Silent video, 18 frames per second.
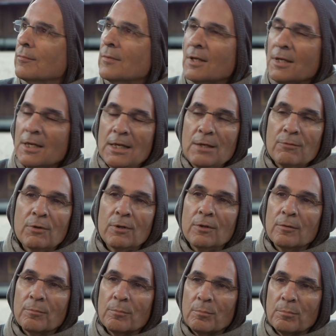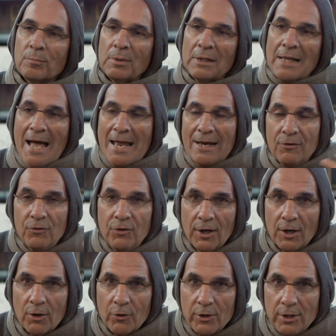even
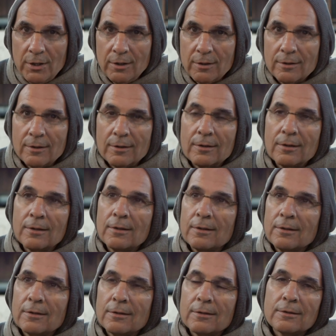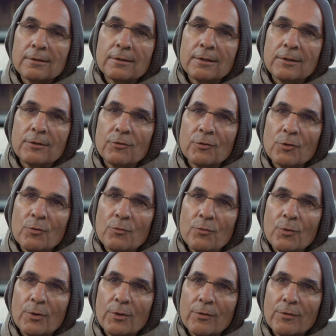planetary, and so
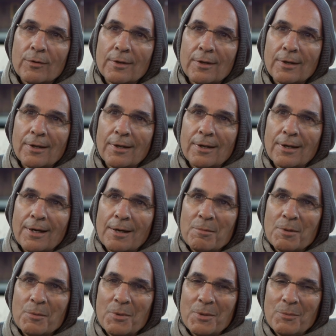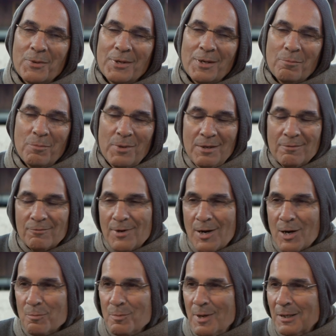forth. I mean, we can be
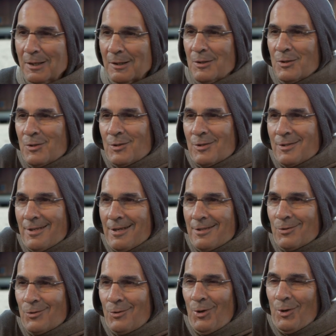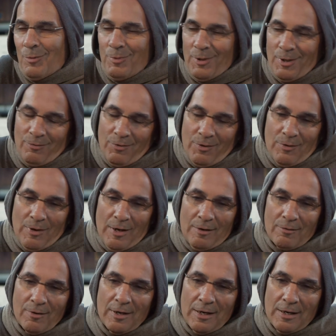environmentalists, that's good, but if
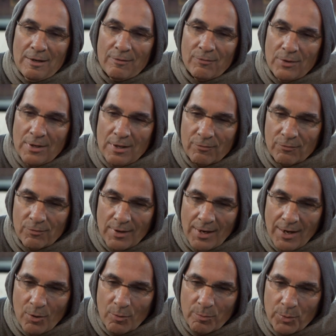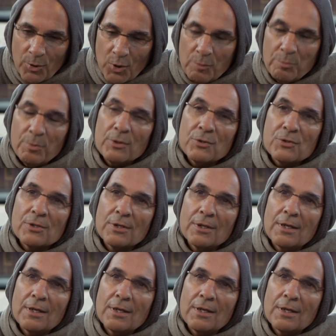our purpose